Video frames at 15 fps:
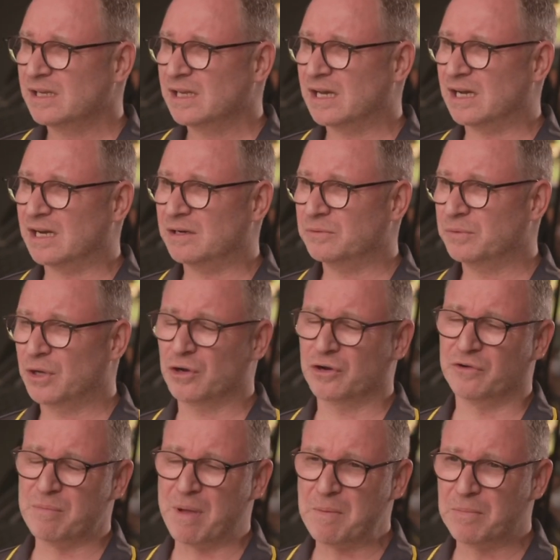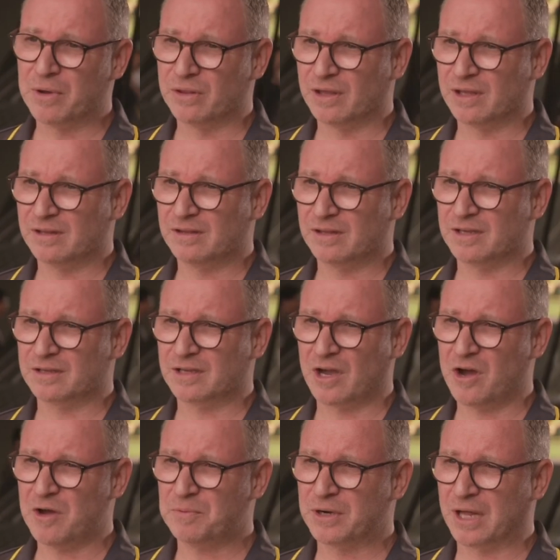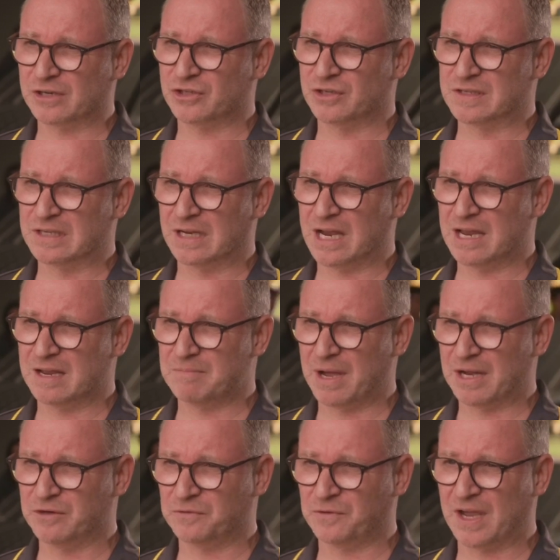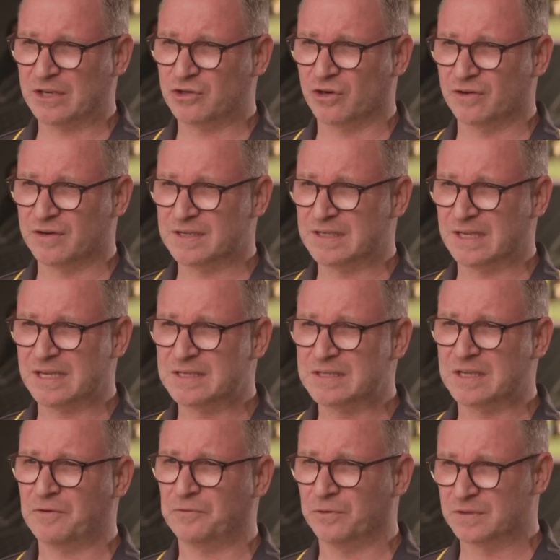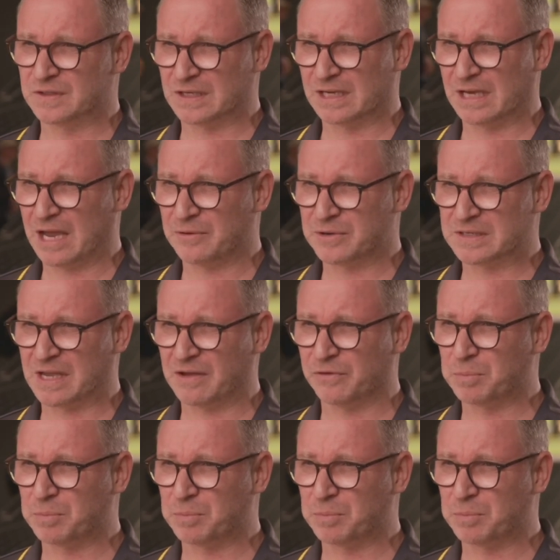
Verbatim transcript: uh, we've got to remember that the car production today, manufacture, is, is different to how it's ever